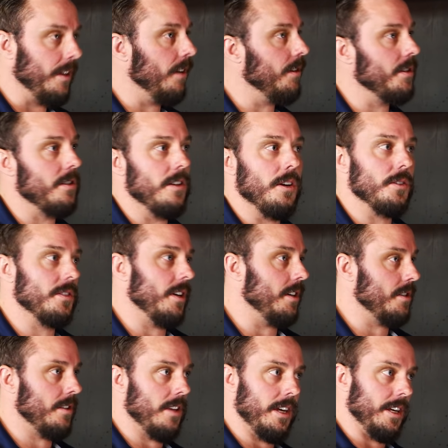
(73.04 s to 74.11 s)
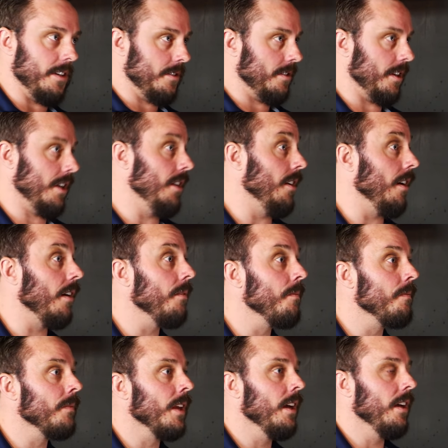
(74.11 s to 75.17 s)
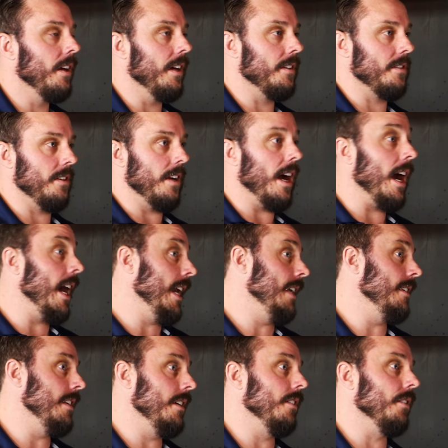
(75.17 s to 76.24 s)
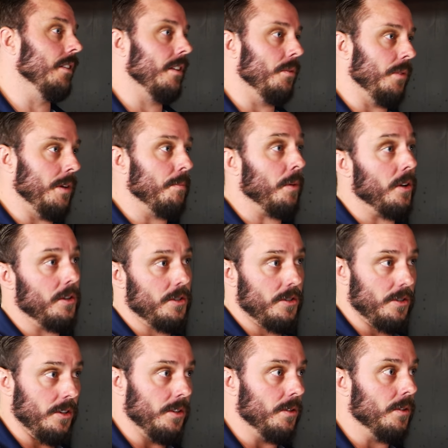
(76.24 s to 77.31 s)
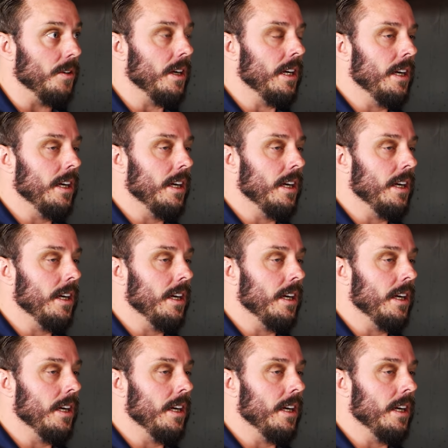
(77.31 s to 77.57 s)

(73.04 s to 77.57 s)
there is no such thing as secure. It's an ideal that we pursue.